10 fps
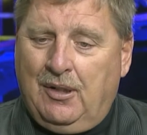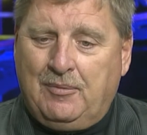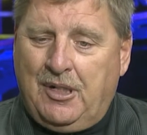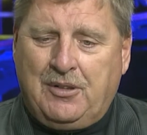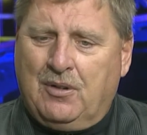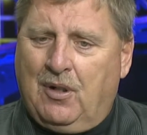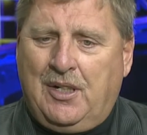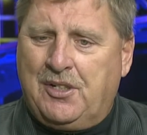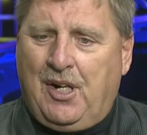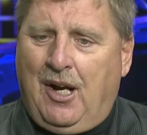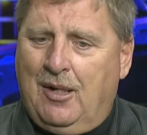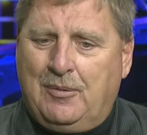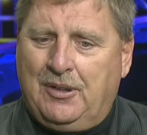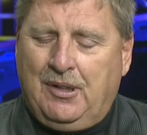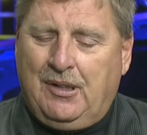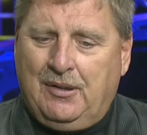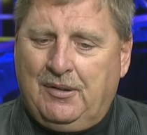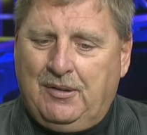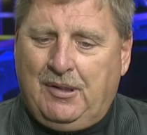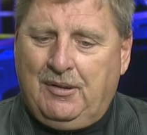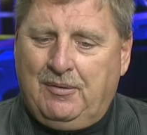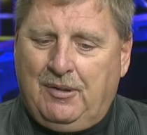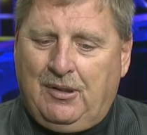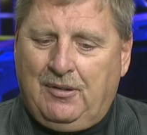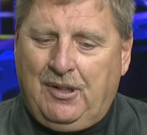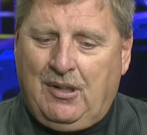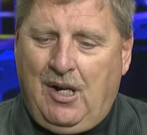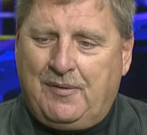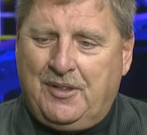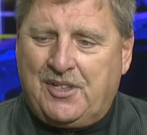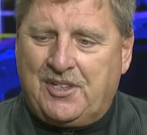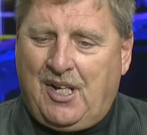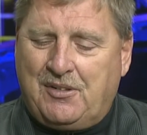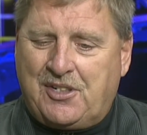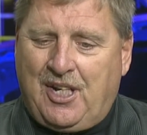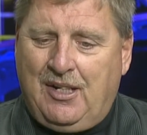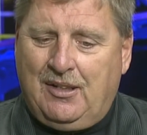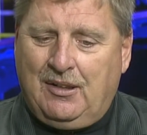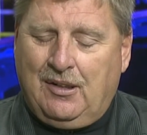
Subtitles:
They do a great job, and their offense is outstanding.